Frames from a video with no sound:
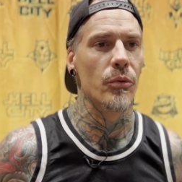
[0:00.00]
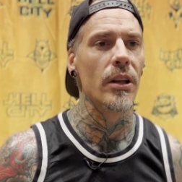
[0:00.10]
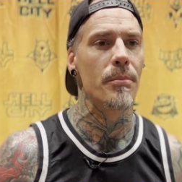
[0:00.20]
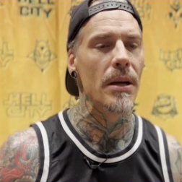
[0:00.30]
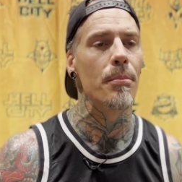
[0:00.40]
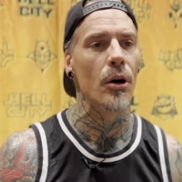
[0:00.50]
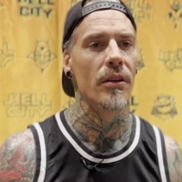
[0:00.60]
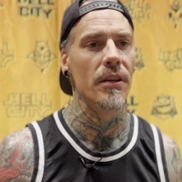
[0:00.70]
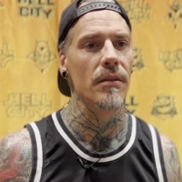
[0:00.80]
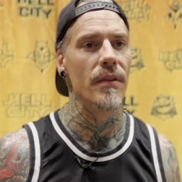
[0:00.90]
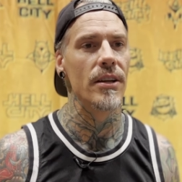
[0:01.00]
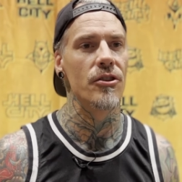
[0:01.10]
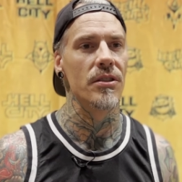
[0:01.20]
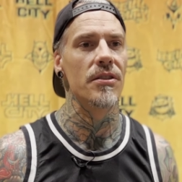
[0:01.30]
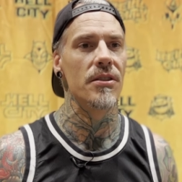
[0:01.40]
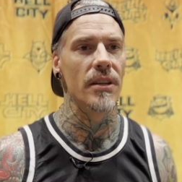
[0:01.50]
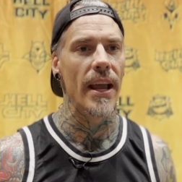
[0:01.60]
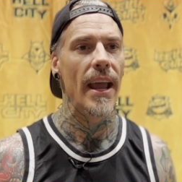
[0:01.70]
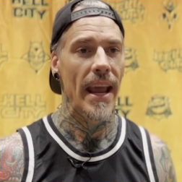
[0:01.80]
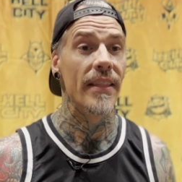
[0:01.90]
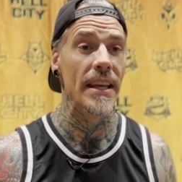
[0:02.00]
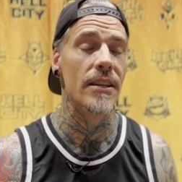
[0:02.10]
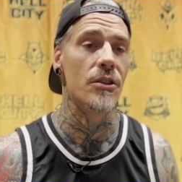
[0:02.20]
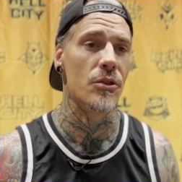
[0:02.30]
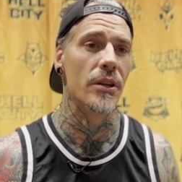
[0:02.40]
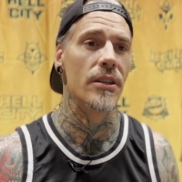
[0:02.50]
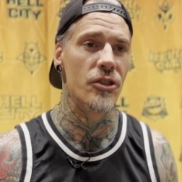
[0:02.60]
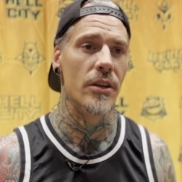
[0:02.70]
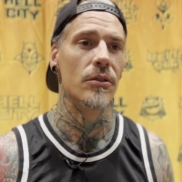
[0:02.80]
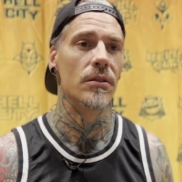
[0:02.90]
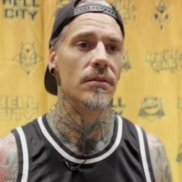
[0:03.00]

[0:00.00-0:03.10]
really be a part of the conventions and the industry in general.